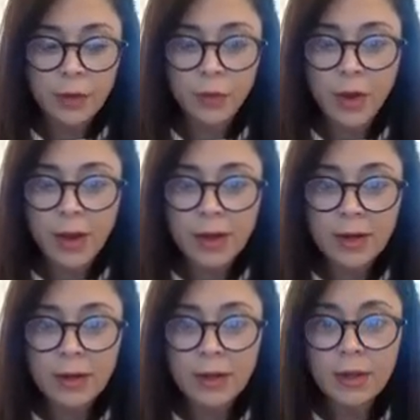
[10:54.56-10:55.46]

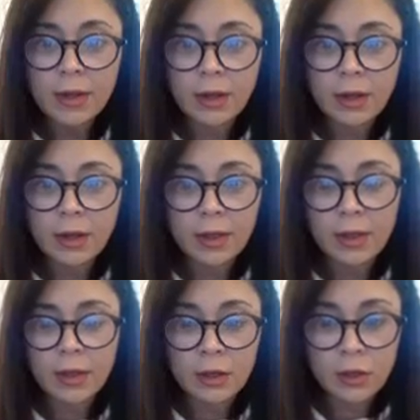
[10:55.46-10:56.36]
writing,
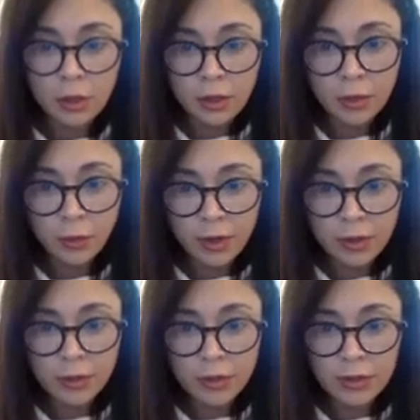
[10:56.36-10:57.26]
then you're going to want
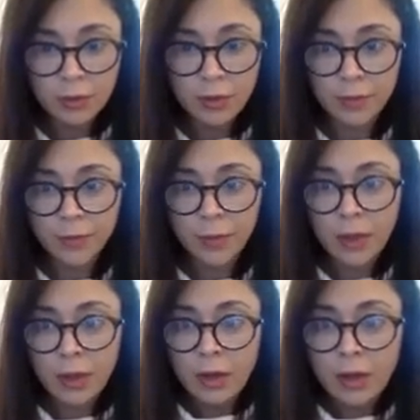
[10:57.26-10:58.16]
to do this one.
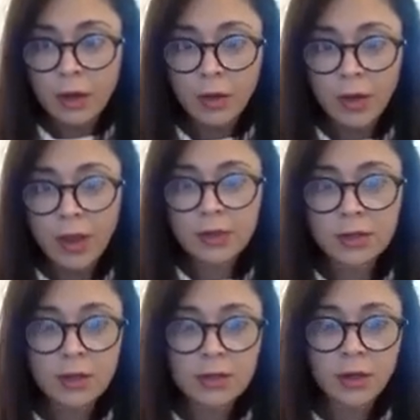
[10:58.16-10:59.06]
Okay, so
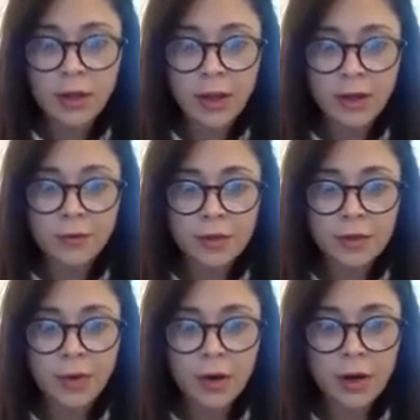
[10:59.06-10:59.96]
that's all I have for
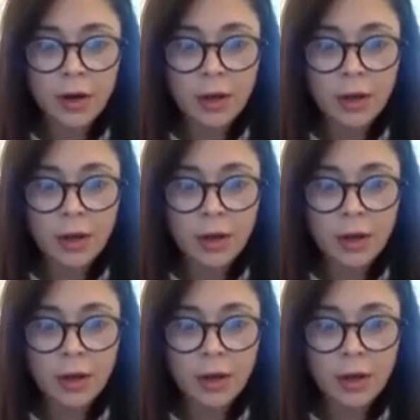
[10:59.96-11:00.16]
this part,